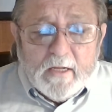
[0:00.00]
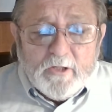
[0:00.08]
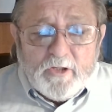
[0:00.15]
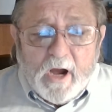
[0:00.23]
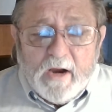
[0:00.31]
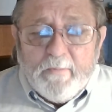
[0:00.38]

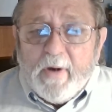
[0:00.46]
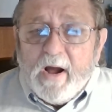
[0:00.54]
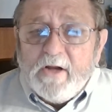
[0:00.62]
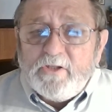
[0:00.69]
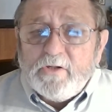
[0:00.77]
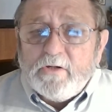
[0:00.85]
John
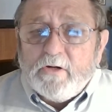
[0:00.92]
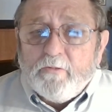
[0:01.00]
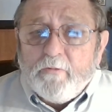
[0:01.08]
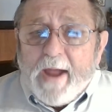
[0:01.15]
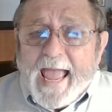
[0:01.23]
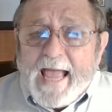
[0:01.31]
Marshall
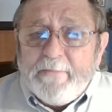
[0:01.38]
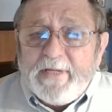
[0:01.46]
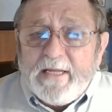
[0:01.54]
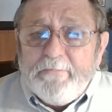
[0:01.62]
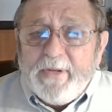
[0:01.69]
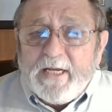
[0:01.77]

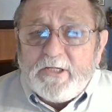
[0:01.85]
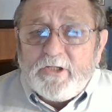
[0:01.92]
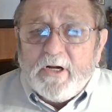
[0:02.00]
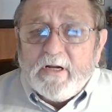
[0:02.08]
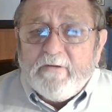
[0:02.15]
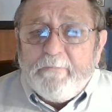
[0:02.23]
grabbed a big chunk